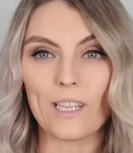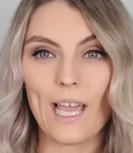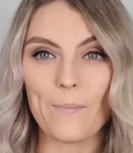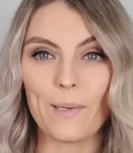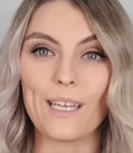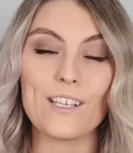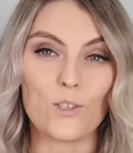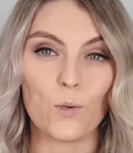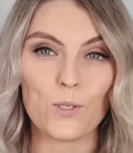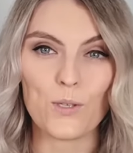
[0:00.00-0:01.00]
lamp is
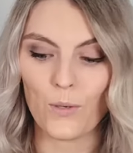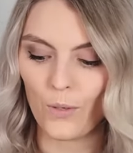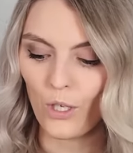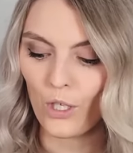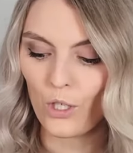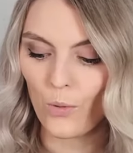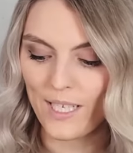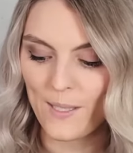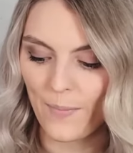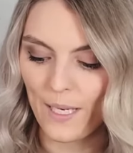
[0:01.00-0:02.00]
also
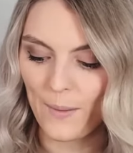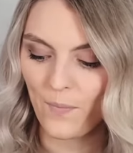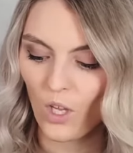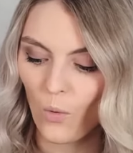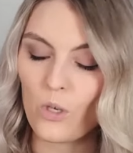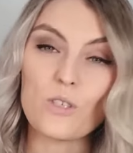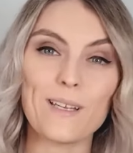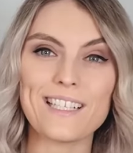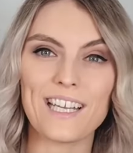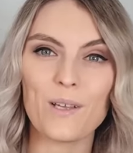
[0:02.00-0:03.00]
USB, which
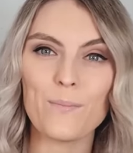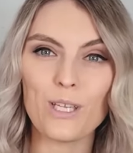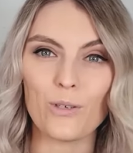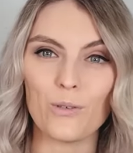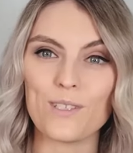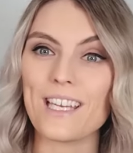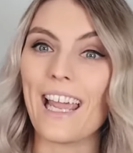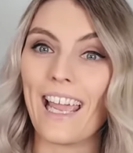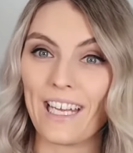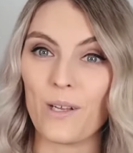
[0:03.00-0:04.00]
means it can be used
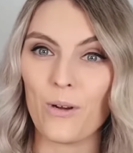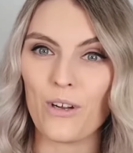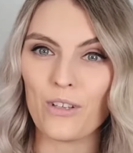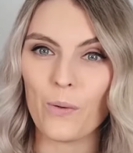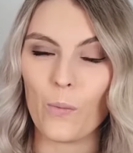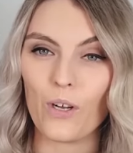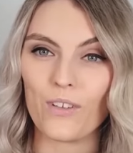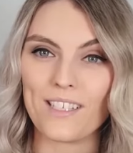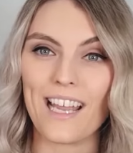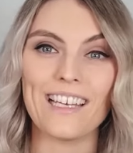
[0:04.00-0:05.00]
anywhere in the
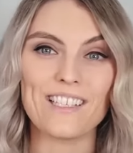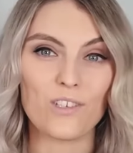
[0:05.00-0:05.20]
world and is